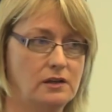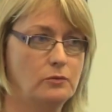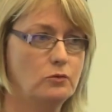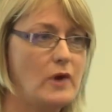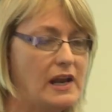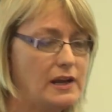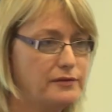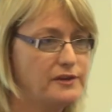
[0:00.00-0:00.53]

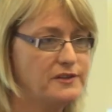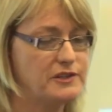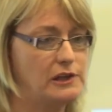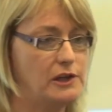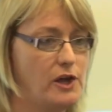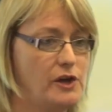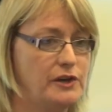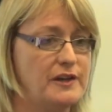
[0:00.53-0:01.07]
relevant to
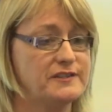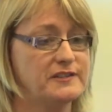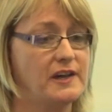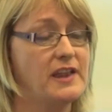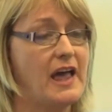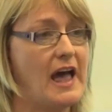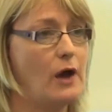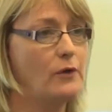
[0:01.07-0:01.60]
learners,
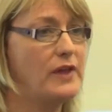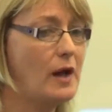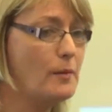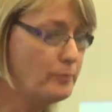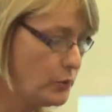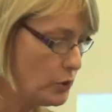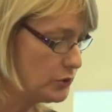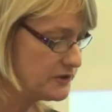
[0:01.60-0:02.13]
and how
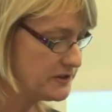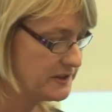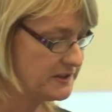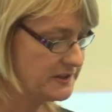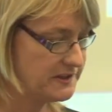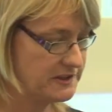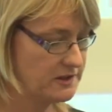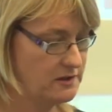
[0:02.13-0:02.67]
that
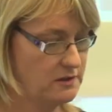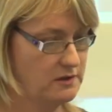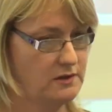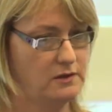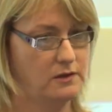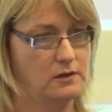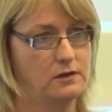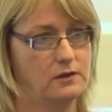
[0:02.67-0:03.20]
boosts
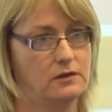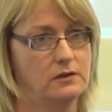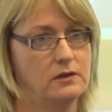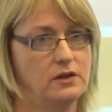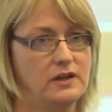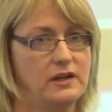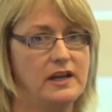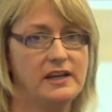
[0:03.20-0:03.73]

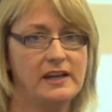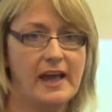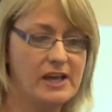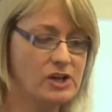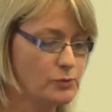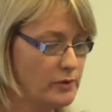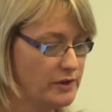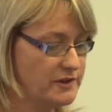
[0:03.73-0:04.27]

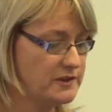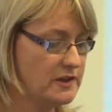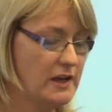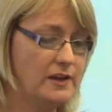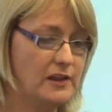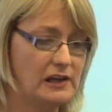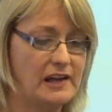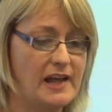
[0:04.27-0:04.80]
engagement
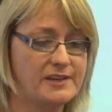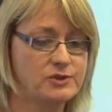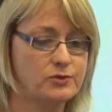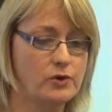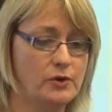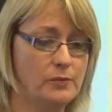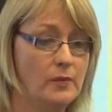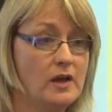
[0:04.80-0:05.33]
in the
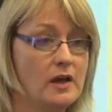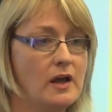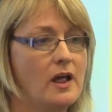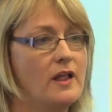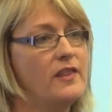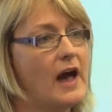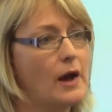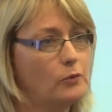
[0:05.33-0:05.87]
classroom.
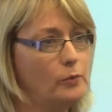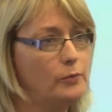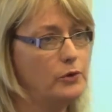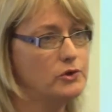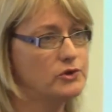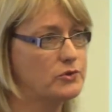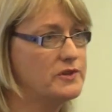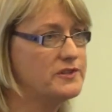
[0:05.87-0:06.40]
And that will
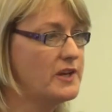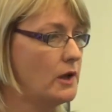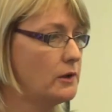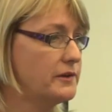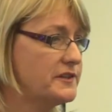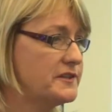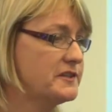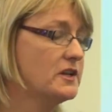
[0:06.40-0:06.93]
boost
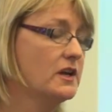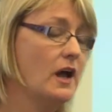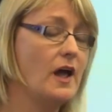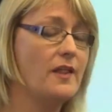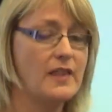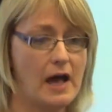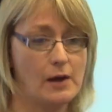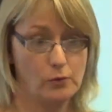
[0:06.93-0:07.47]
results,
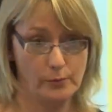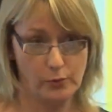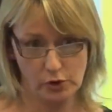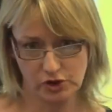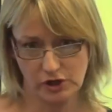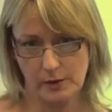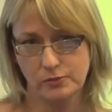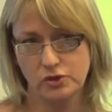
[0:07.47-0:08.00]
and that will
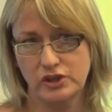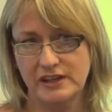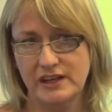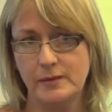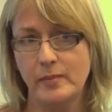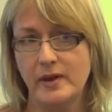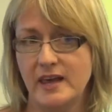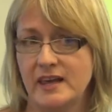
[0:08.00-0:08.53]
push up
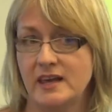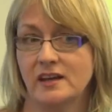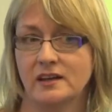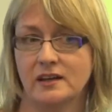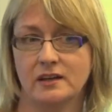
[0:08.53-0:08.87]
GDP.